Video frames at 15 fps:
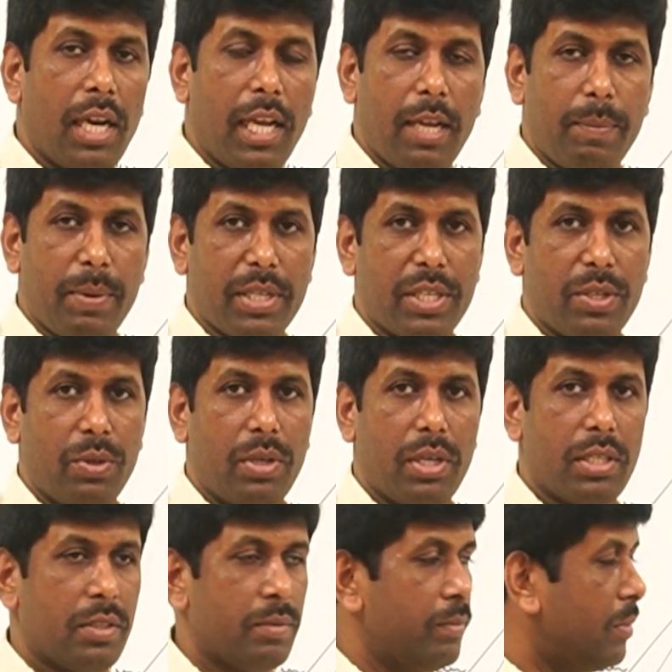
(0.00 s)
like pressure
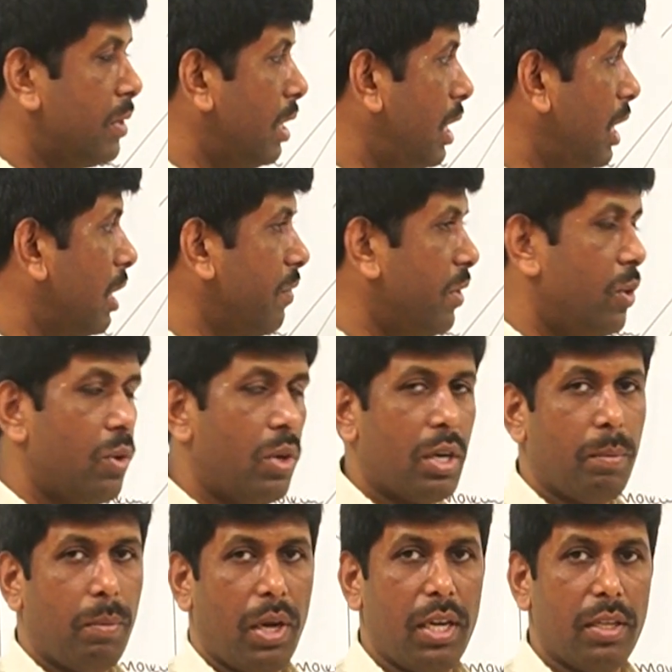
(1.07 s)
cookers, liquid do
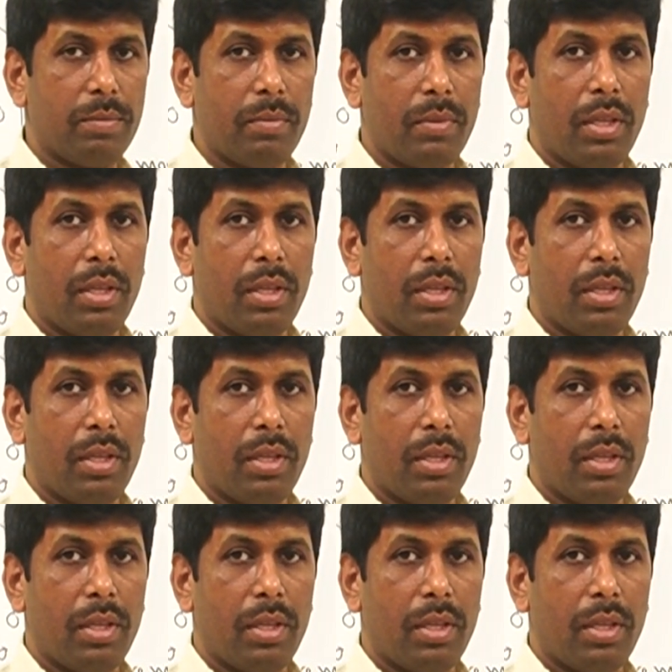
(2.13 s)
not boil.